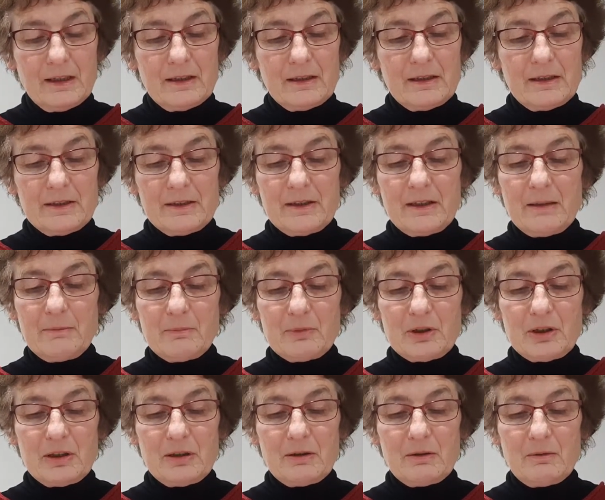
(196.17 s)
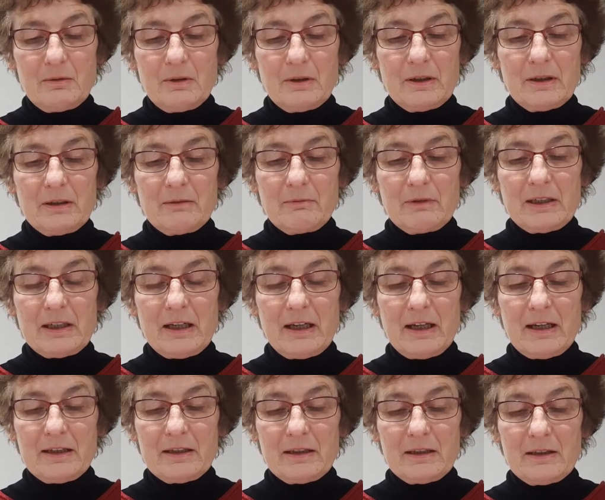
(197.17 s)
deception
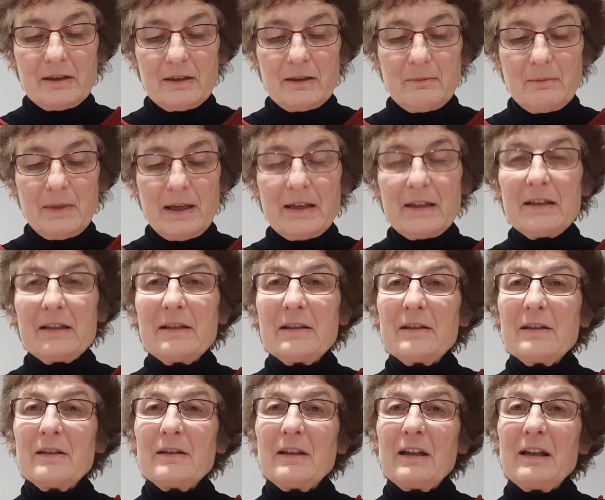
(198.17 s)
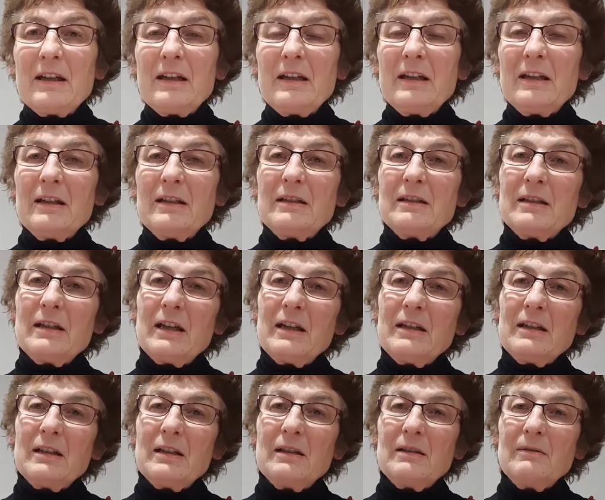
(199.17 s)
regarding the monies that they had
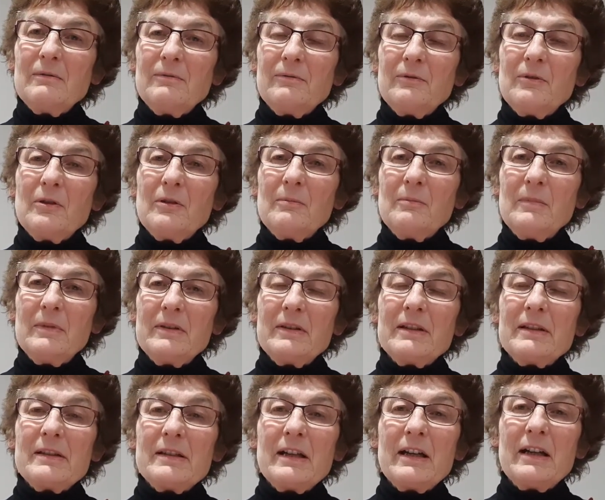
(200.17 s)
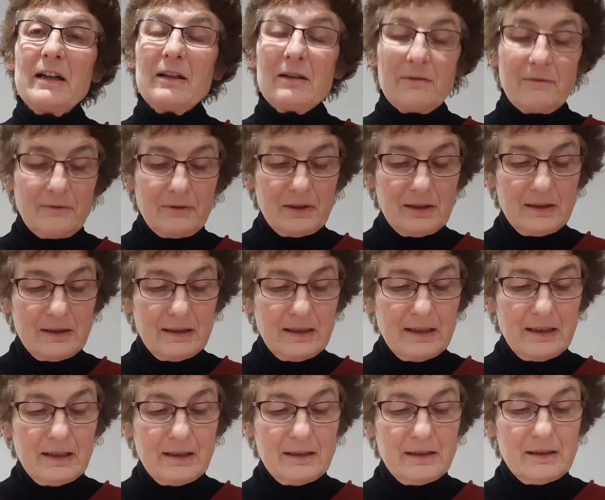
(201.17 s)
taken from the sale of their
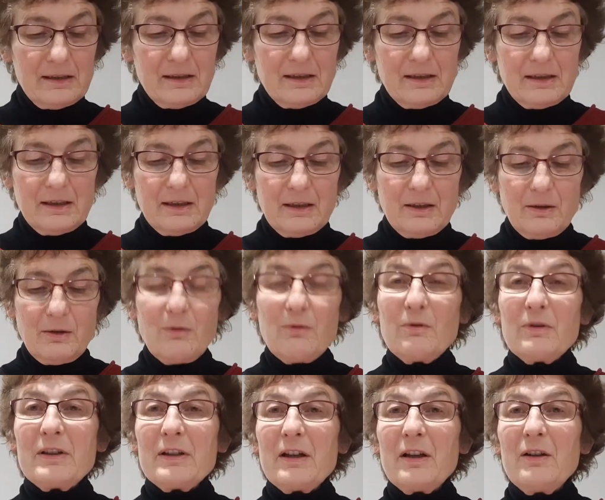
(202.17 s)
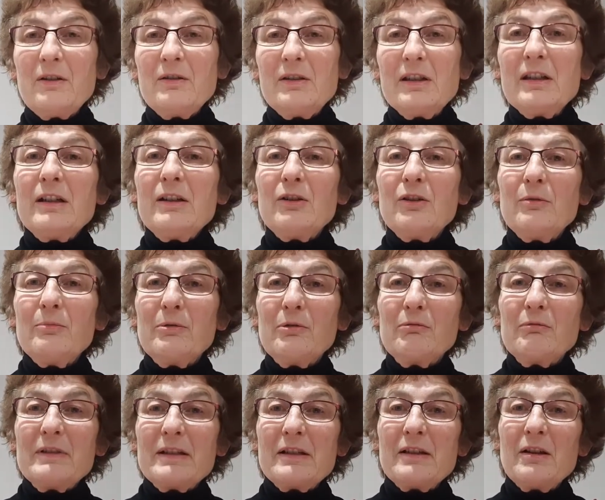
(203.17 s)
land. Also,
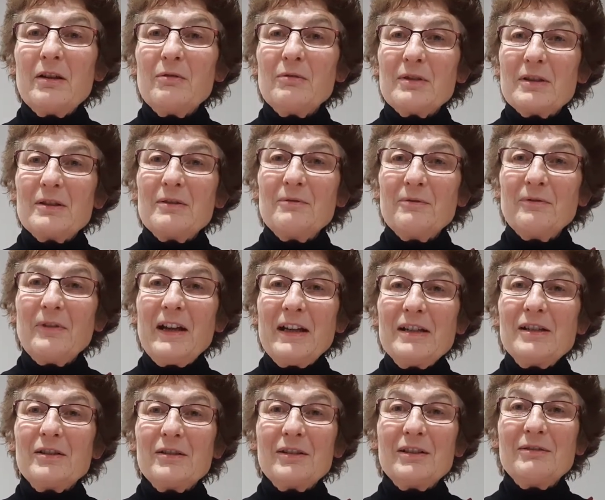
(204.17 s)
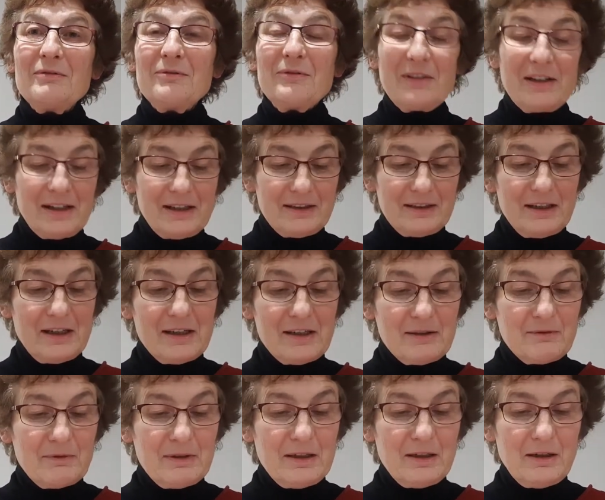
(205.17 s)
terrible results, fatal in fact,
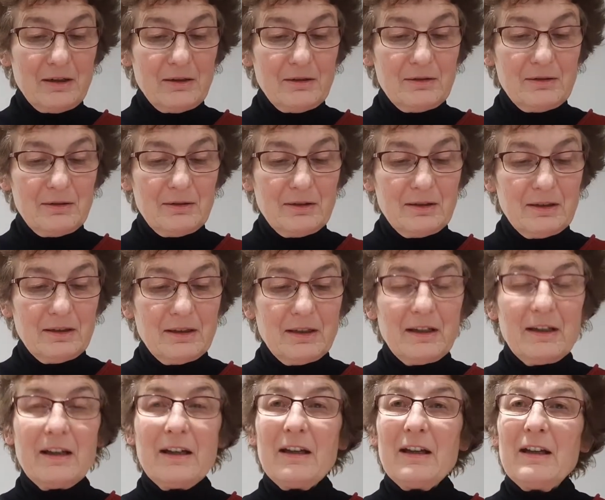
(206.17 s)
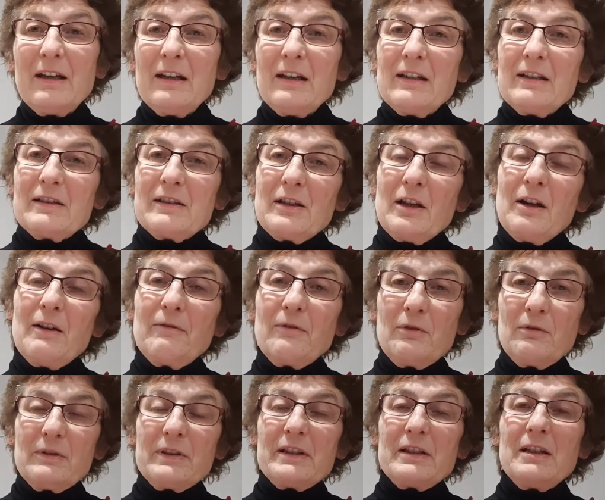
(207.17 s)
as we know. So, of
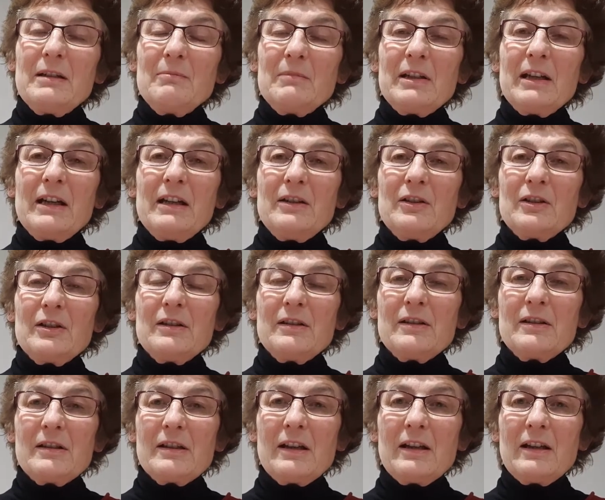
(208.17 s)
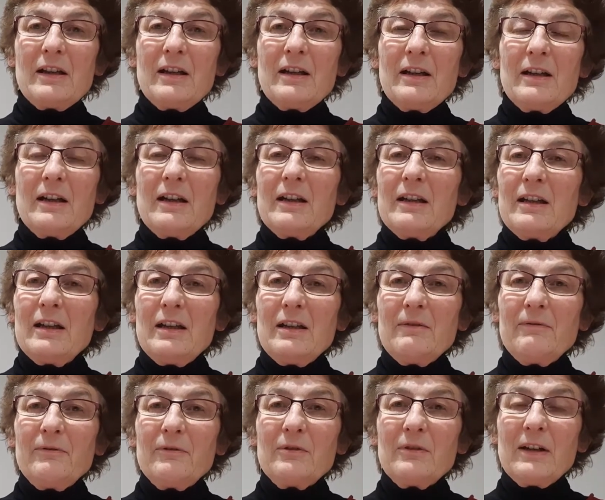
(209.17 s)
course, temptations are
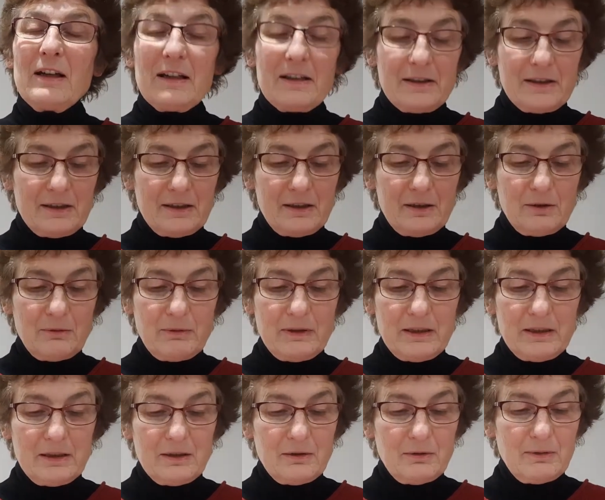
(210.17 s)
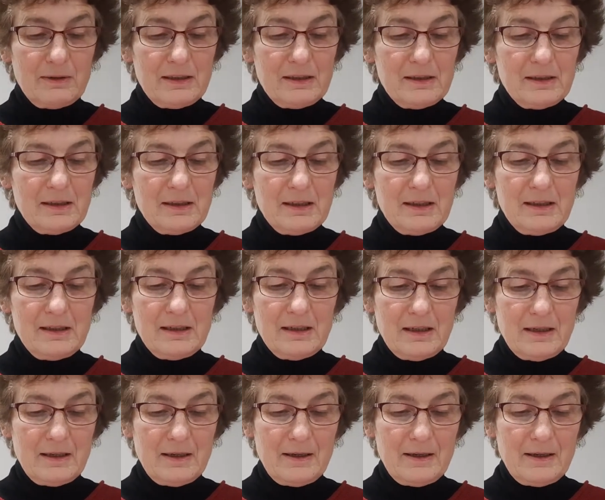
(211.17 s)
here for us in 2020.